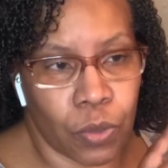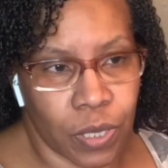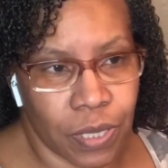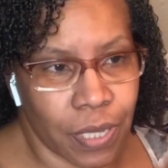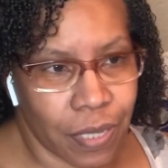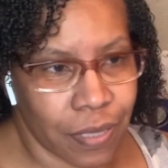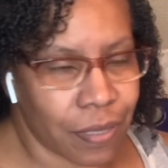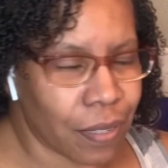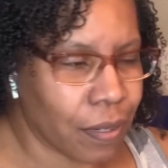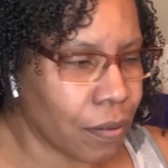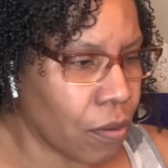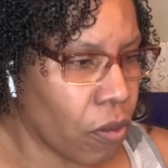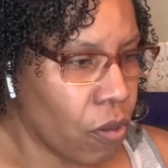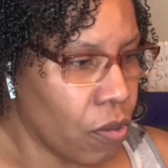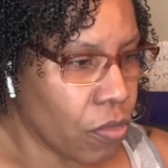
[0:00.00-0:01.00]
It says the
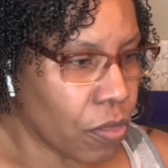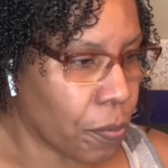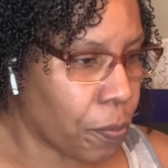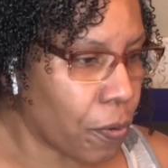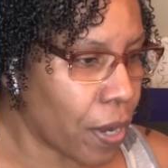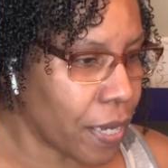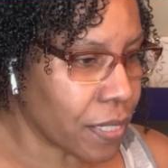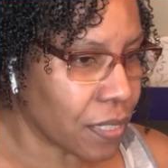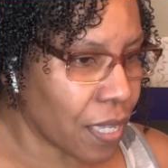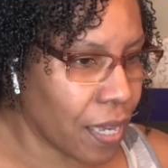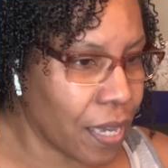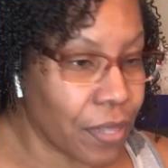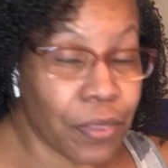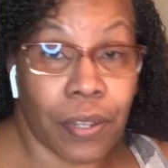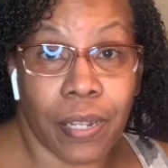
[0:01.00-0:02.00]
price
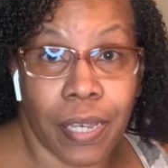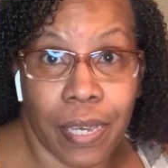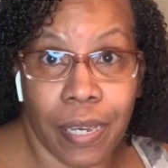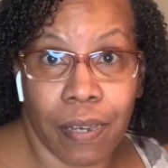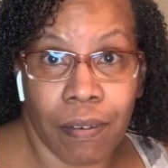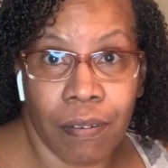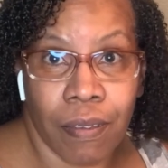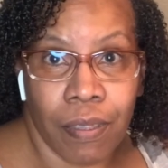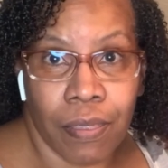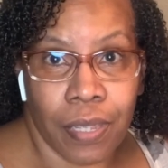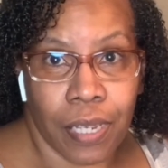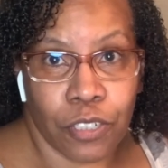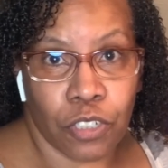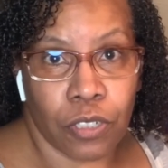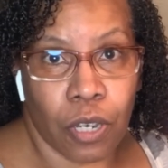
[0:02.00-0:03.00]
and the link
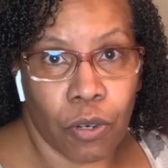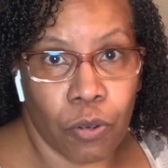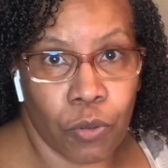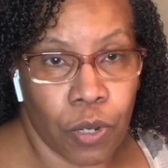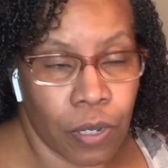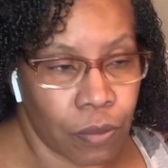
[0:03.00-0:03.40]
that shows